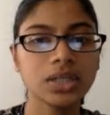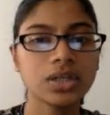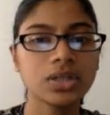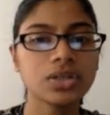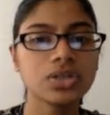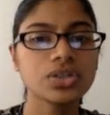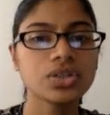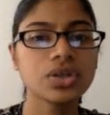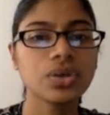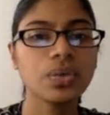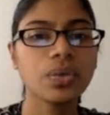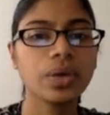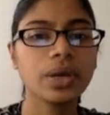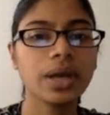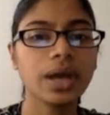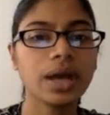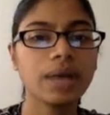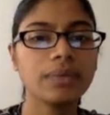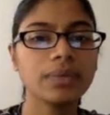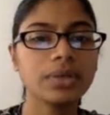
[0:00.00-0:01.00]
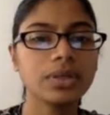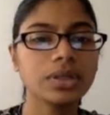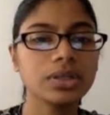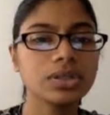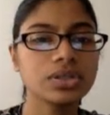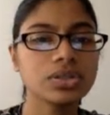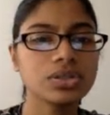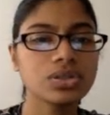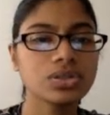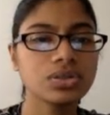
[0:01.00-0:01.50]
So what I'm going
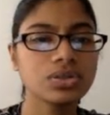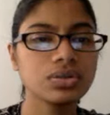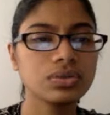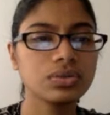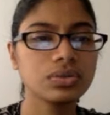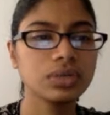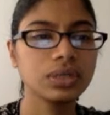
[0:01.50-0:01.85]
to do